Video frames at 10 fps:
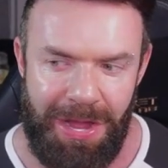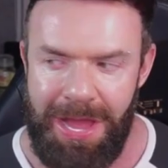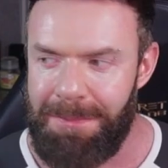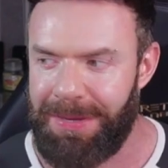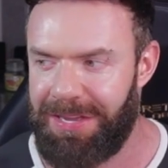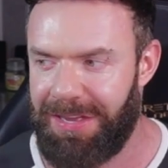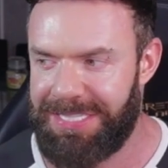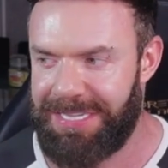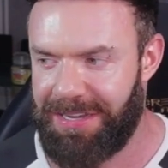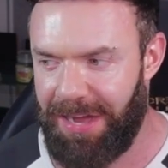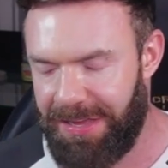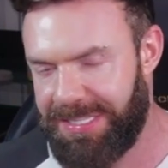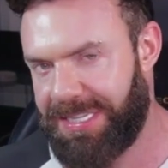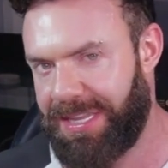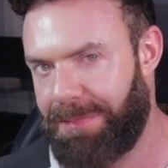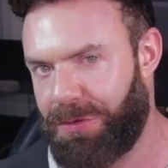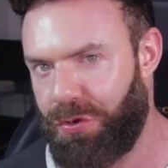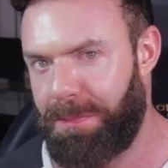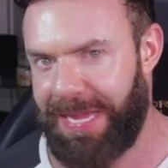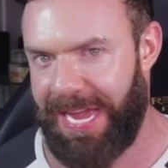because the cost to them could
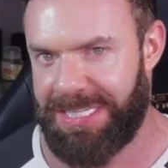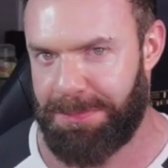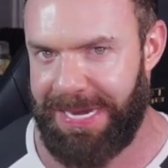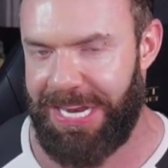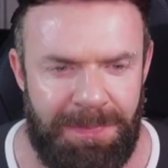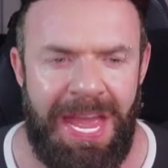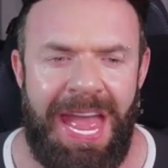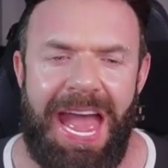be exponential.